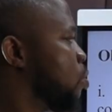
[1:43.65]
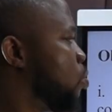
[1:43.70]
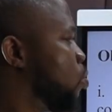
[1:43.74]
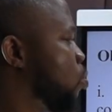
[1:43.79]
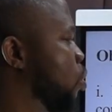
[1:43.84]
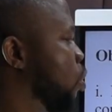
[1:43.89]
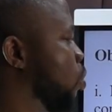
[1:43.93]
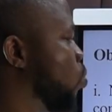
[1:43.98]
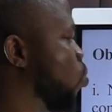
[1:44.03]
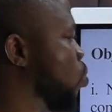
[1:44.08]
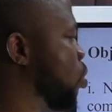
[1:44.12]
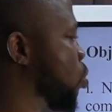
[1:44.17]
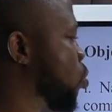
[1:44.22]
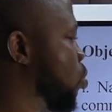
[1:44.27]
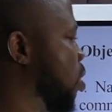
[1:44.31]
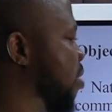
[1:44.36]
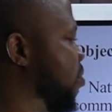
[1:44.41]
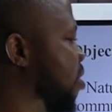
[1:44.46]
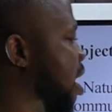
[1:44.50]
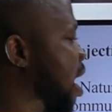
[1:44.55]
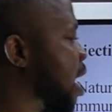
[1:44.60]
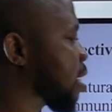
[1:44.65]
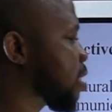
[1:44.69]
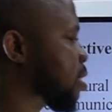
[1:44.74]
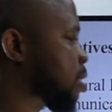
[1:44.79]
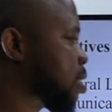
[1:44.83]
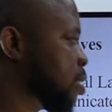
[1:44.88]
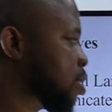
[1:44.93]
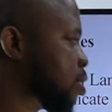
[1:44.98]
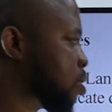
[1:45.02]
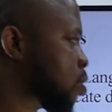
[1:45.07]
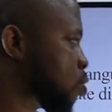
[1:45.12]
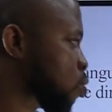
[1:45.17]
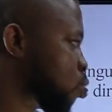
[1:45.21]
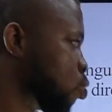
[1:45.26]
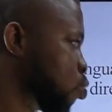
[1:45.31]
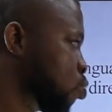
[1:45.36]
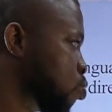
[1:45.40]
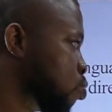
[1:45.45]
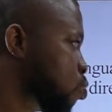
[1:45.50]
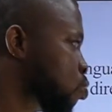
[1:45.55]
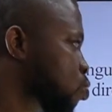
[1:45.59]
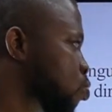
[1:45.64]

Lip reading: doing what you have asked it to